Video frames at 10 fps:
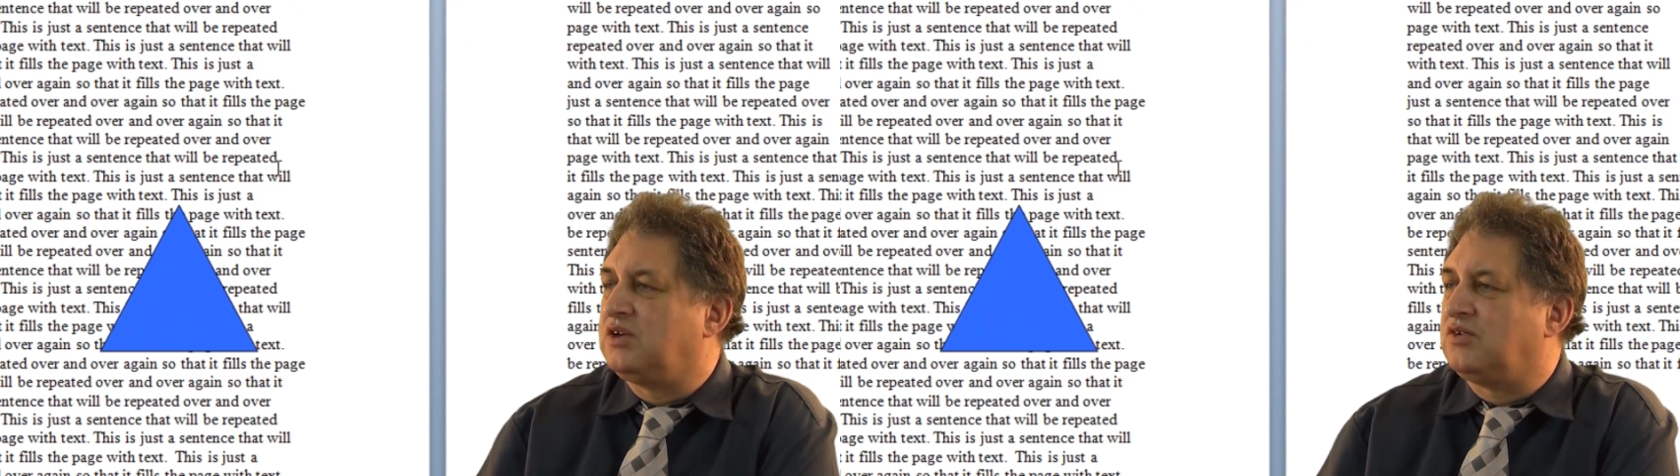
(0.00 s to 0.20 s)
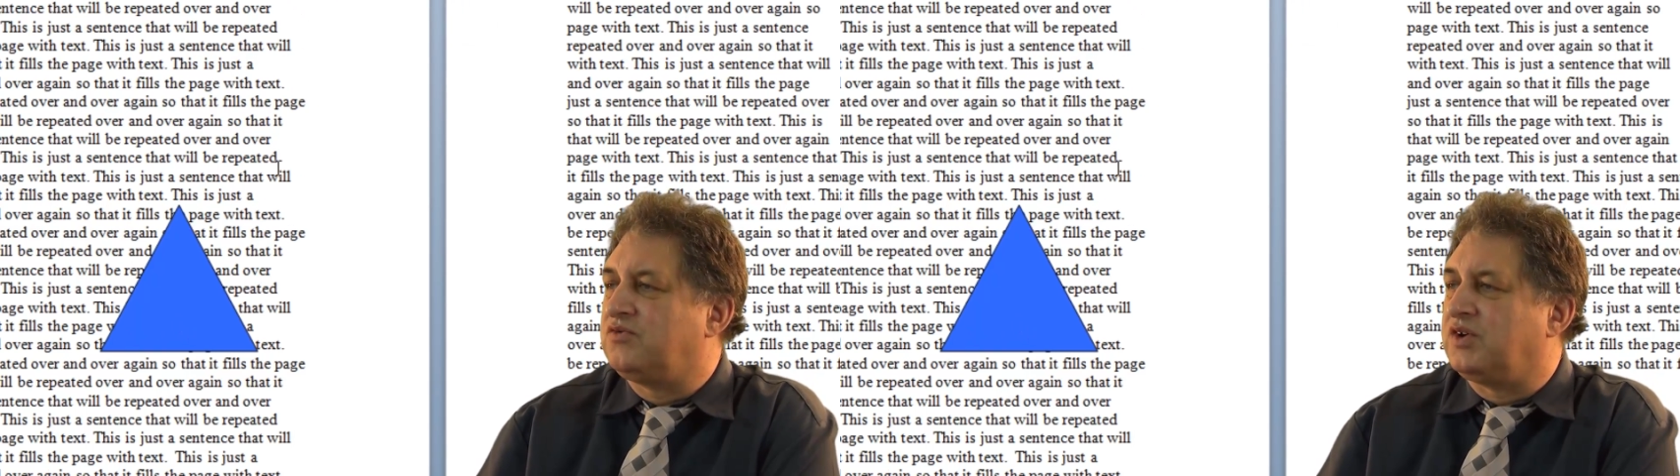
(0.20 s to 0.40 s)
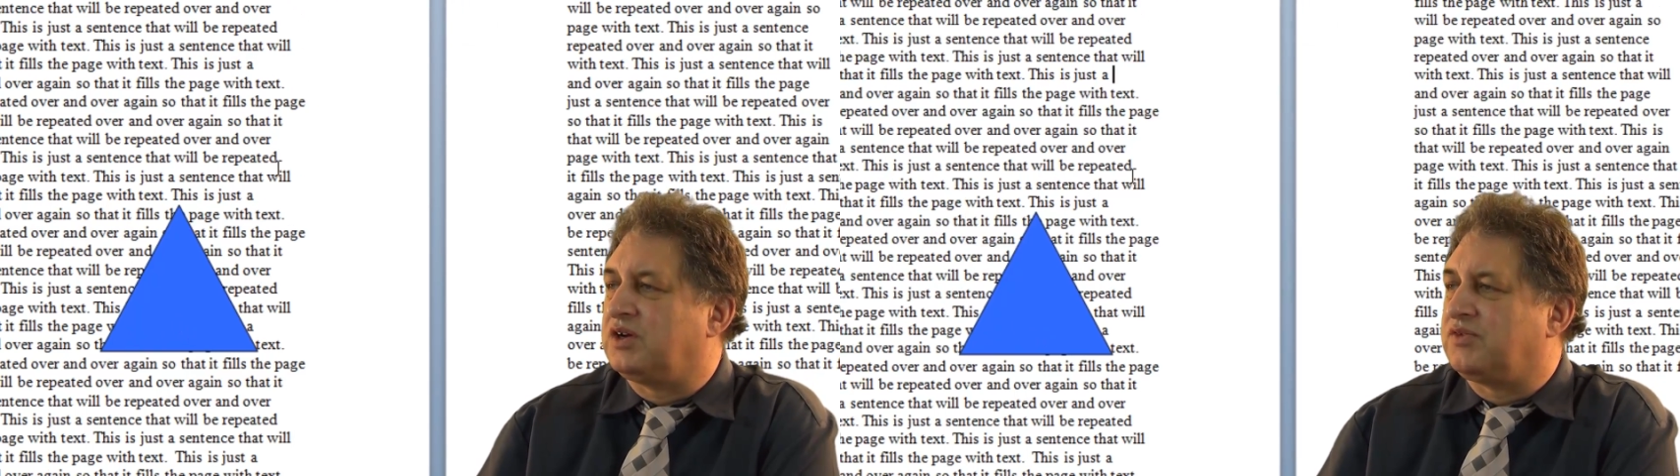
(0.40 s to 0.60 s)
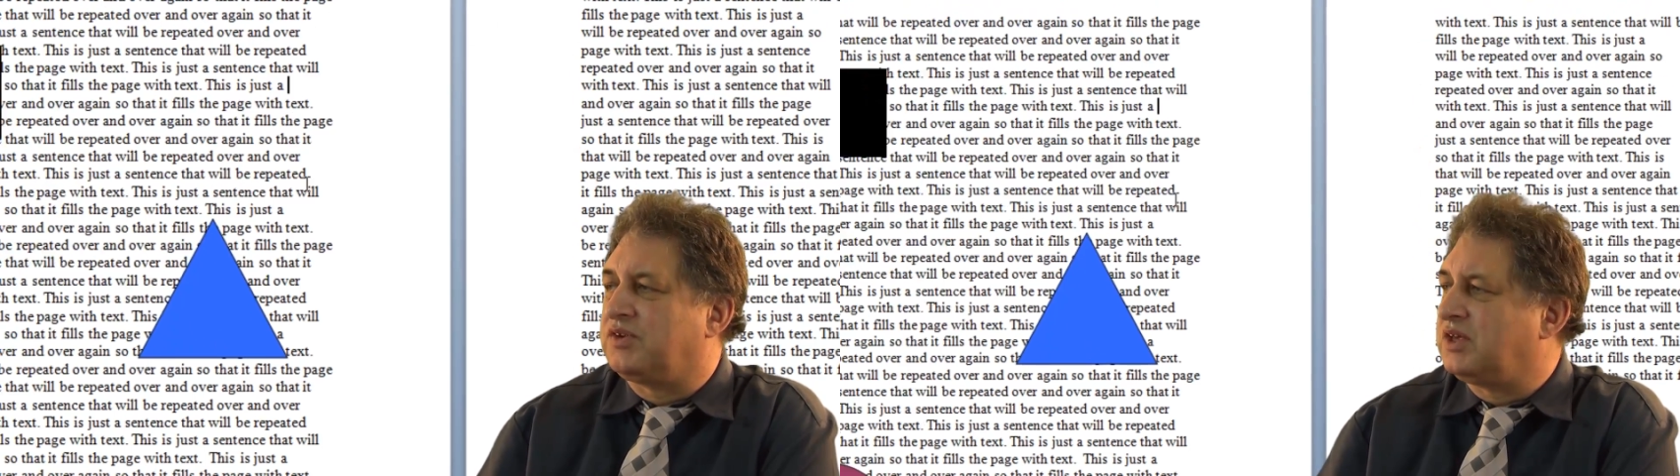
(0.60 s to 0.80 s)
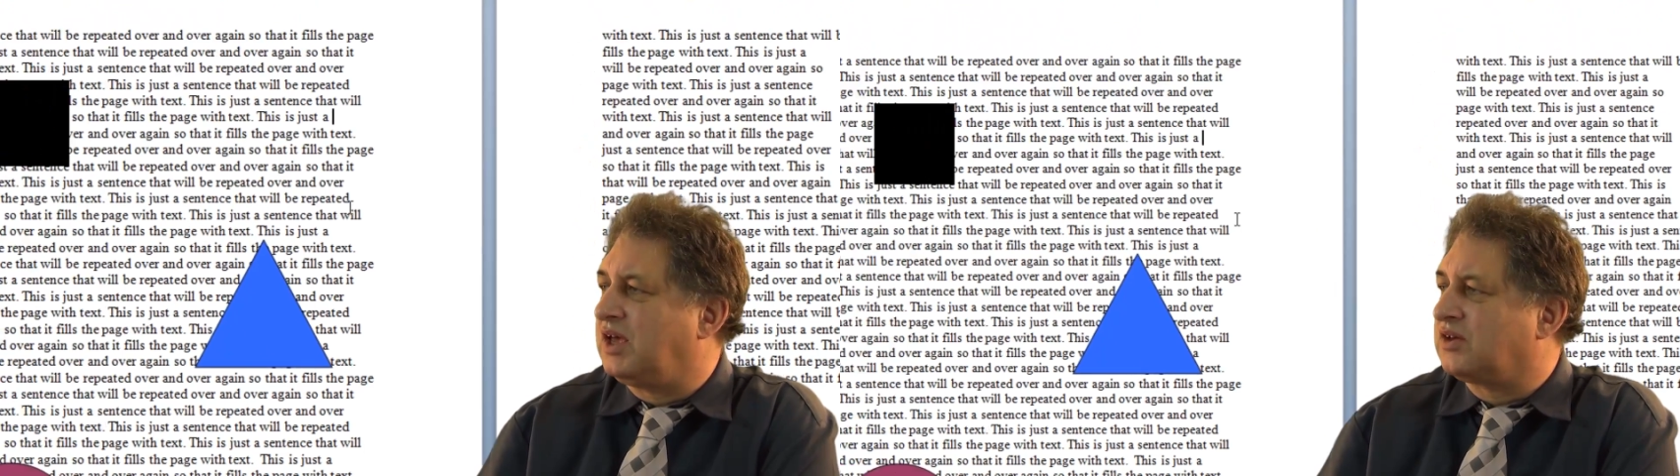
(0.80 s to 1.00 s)
on front of the
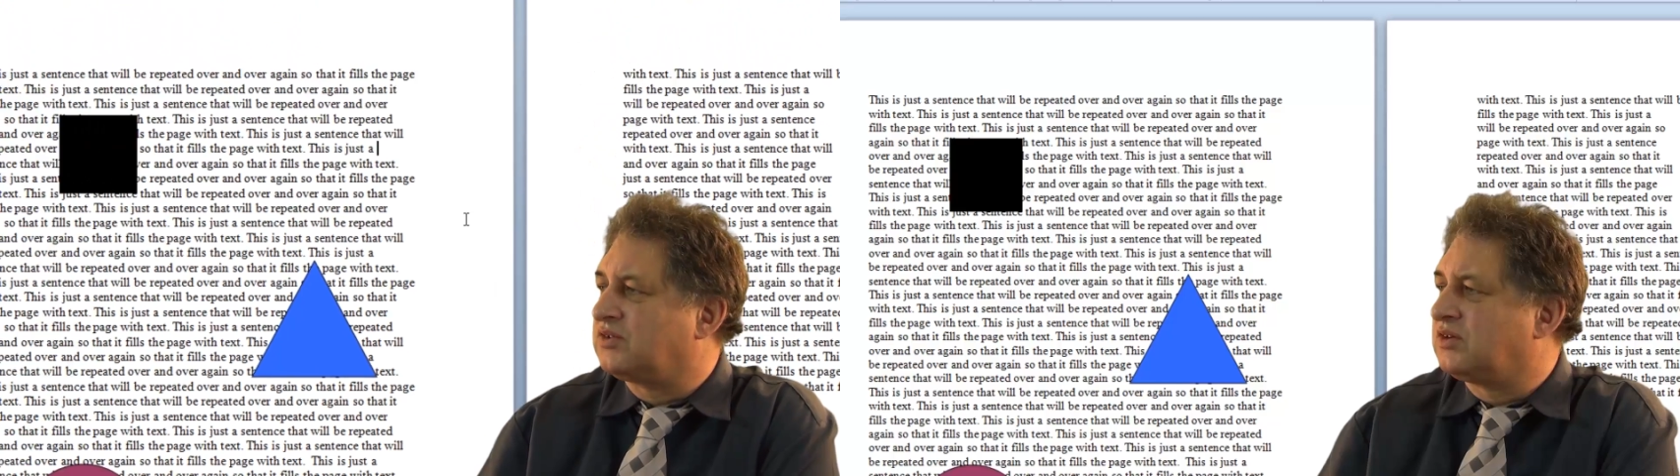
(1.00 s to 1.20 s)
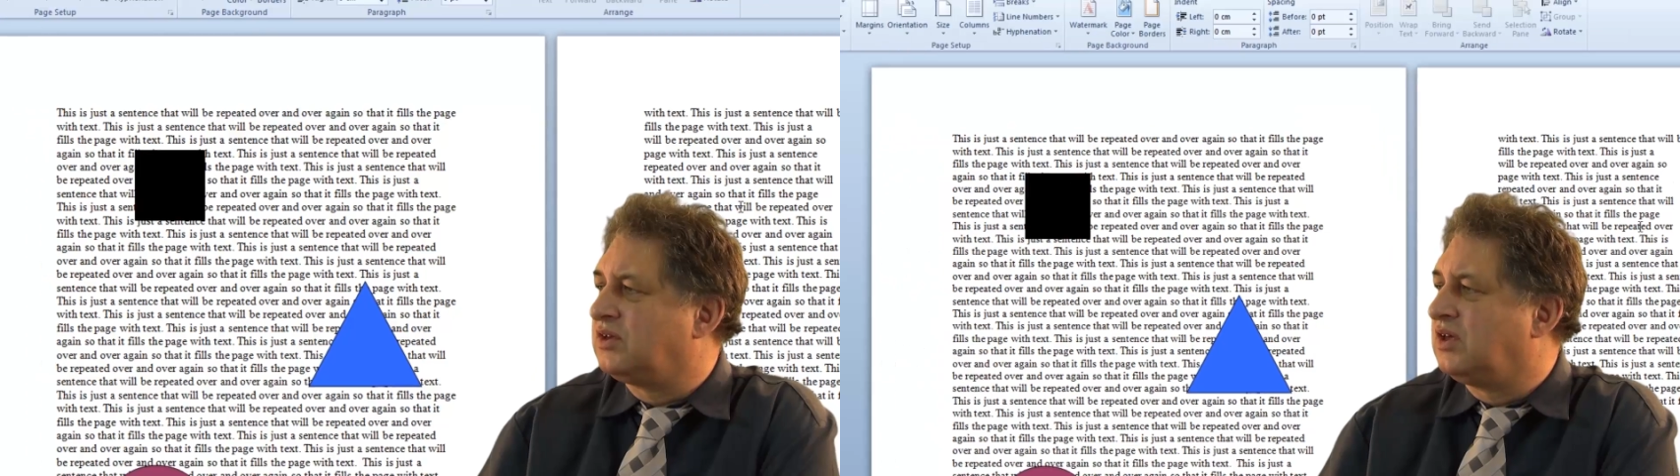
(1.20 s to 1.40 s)
text.